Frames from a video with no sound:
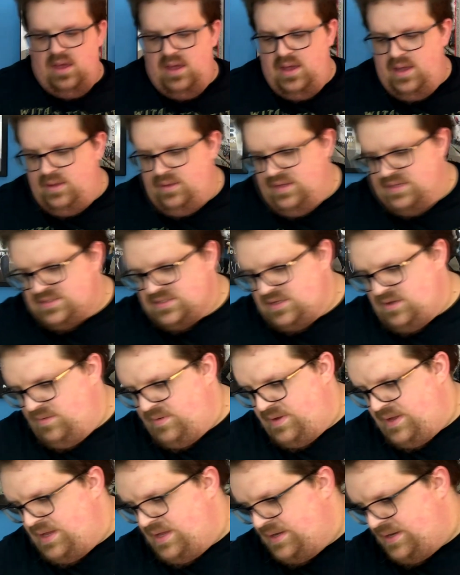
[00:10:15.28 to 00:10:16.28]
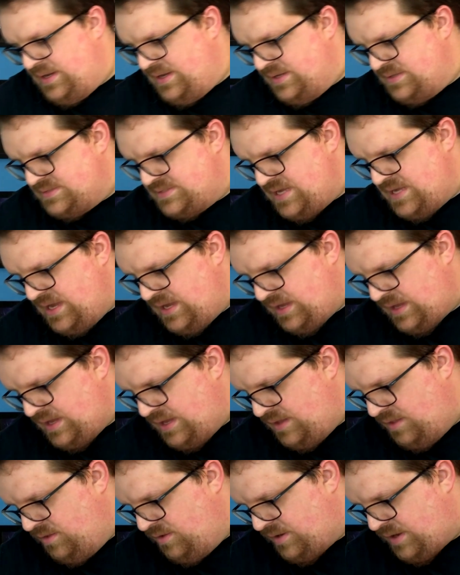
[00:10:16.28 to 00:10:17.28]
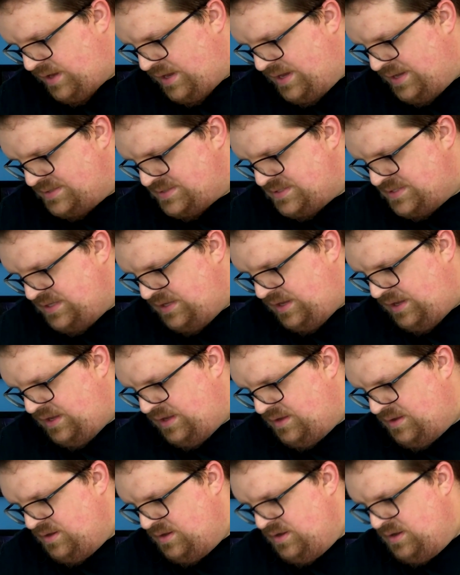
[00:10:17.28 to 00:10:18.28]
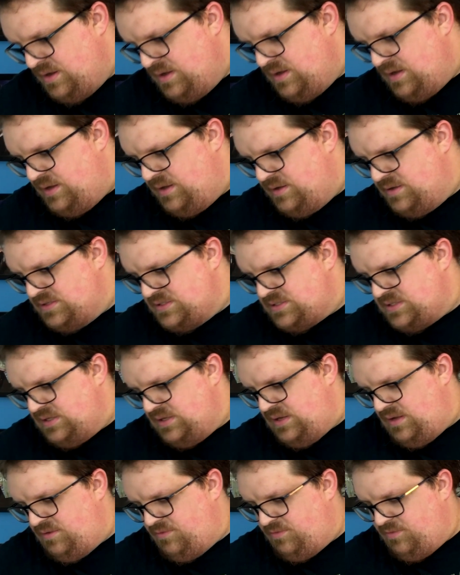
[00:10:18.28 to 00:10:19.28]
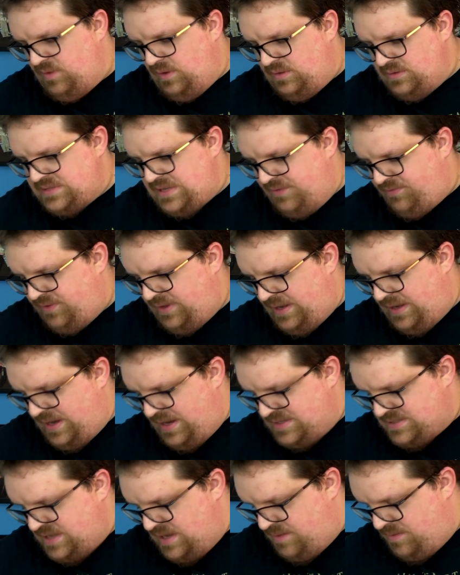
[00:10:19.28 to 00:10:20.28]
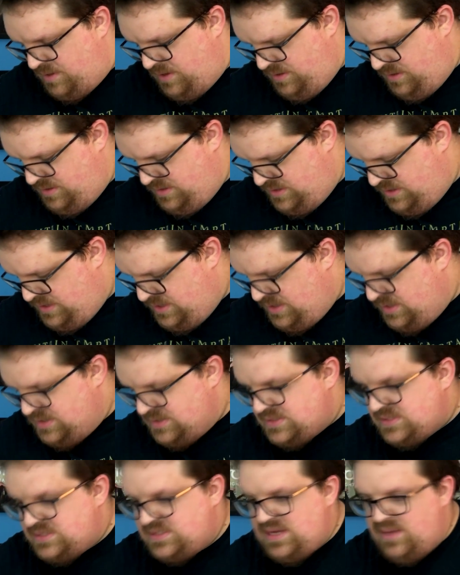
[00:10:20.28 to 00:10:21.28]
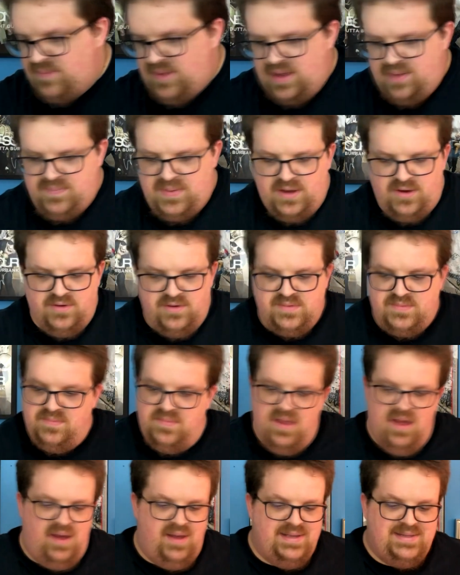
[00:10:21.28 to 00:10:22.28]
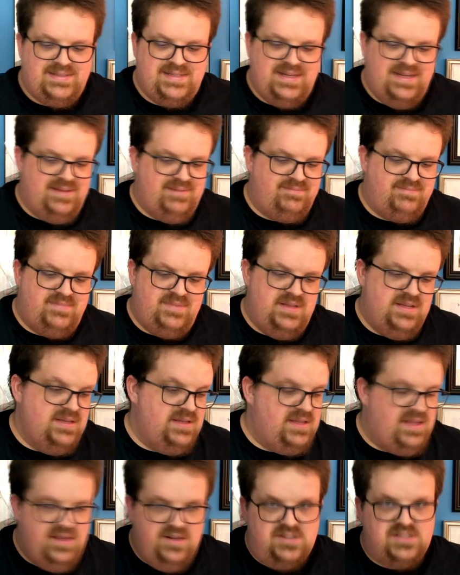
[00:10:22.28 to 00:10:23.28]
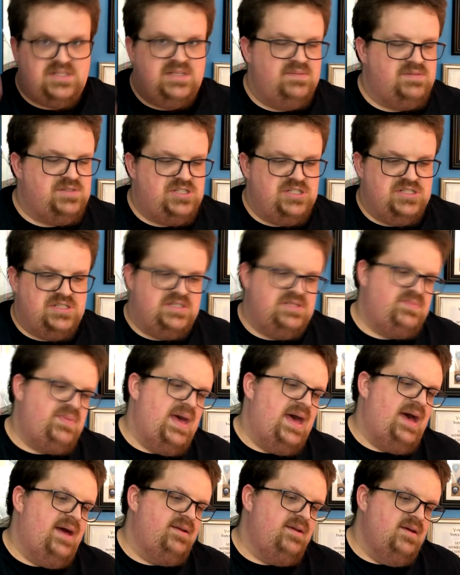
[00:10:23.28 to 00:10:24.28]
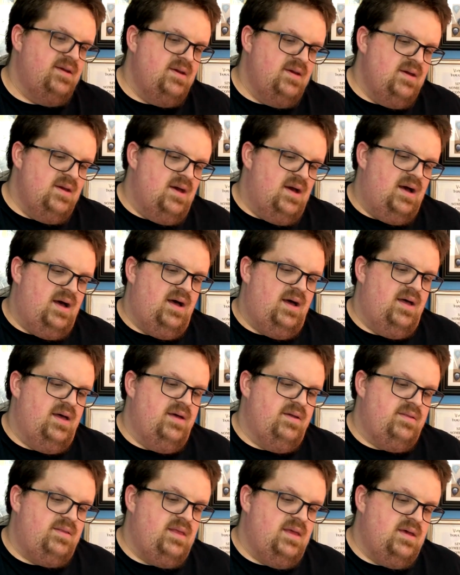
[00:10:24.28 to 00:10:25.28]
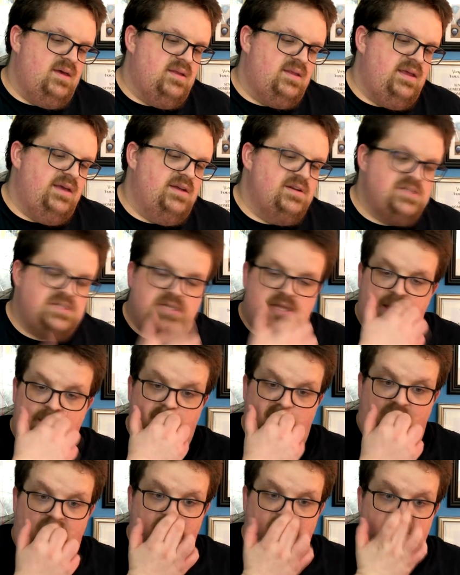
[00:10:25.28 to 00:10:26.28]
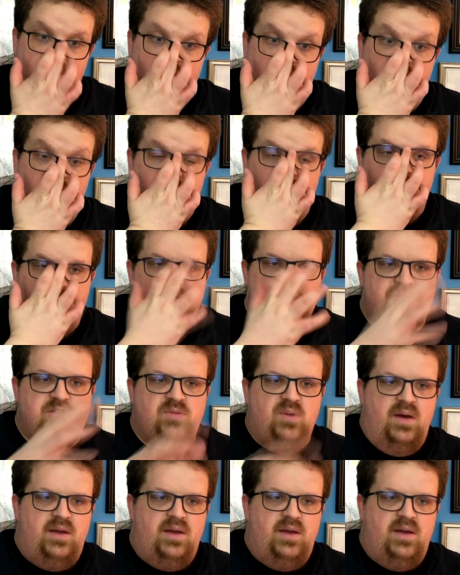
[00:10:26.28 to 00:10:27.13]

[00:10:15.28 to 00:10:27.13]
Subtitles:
And let's go ahead and take a look at the inner sleeve. Well, definitely it has a semi-better, no, the inner sleeve is just as bad. The inner sleeve on the first